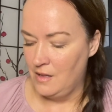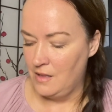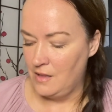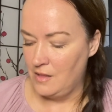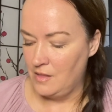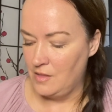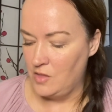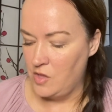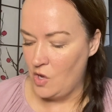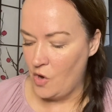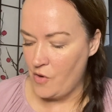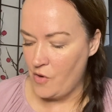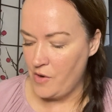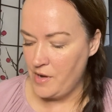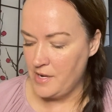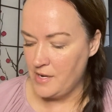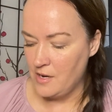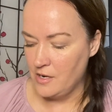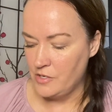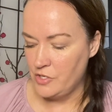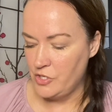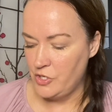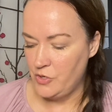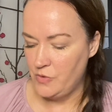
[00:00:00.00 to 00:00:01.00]
Learning
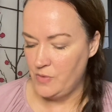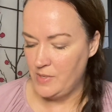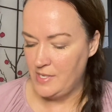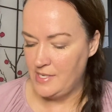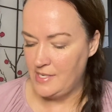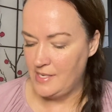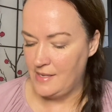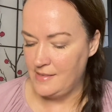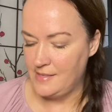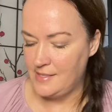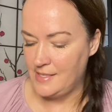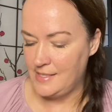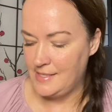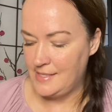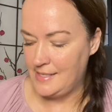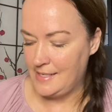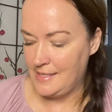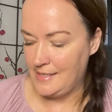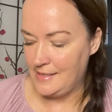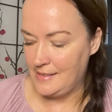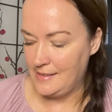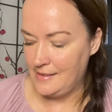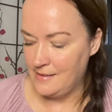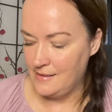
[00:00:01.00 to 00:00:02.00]
our true
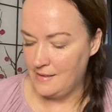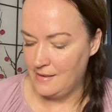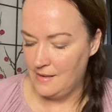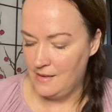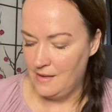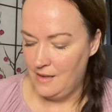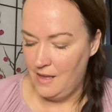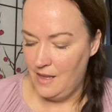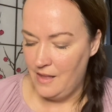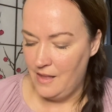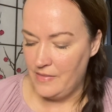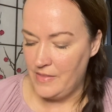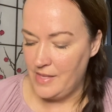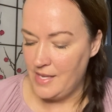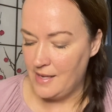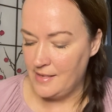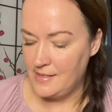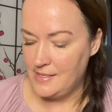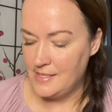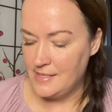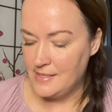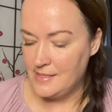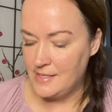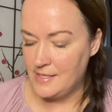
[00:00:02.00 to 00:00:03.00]
identity the
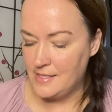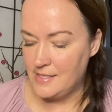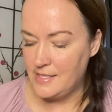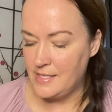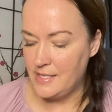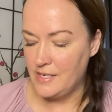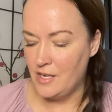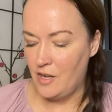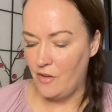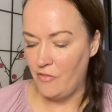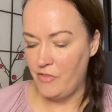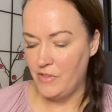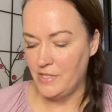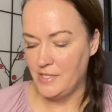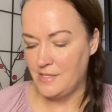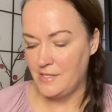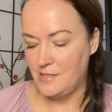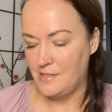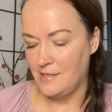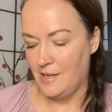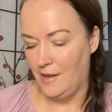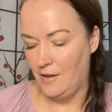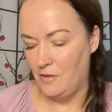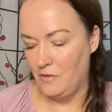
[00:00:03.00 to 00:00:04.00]
identity of the
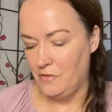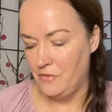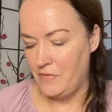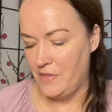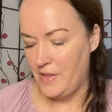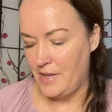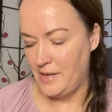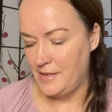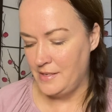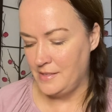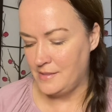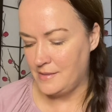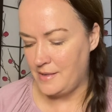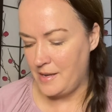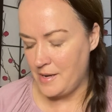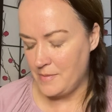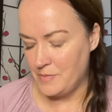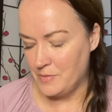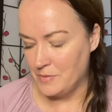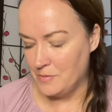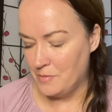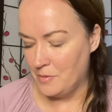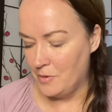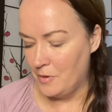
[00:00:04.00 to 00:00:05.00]
self that is
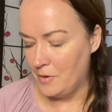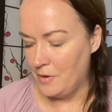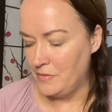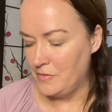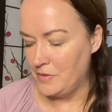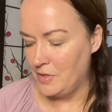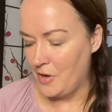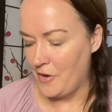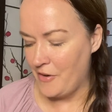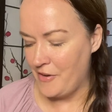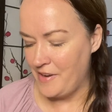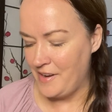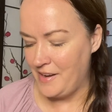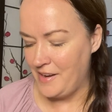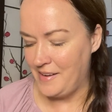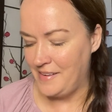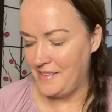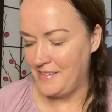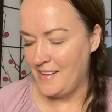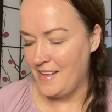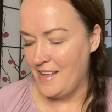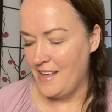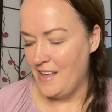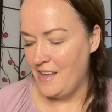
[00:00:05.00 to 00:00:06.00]
capable of learning
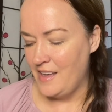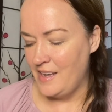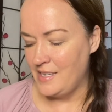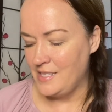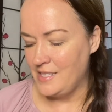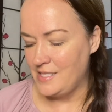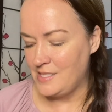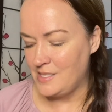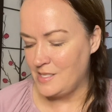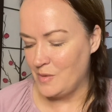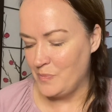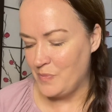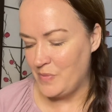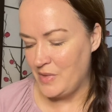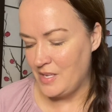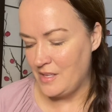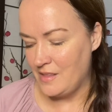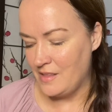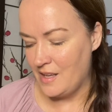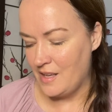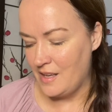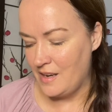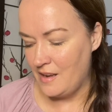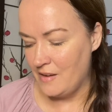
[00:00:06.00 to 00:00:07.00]
is something
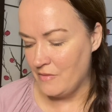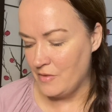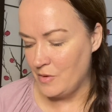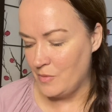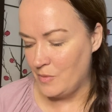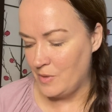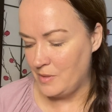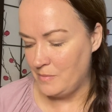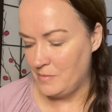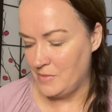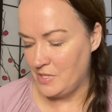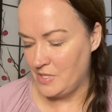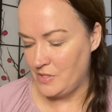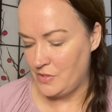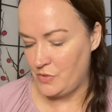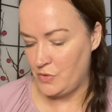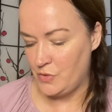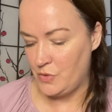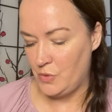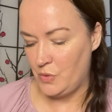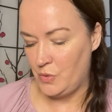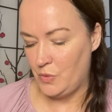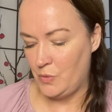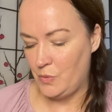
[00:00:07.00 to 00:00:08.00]
that everyone must
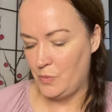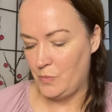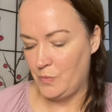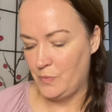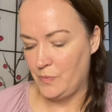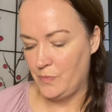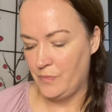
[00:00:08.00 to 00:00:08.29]
do.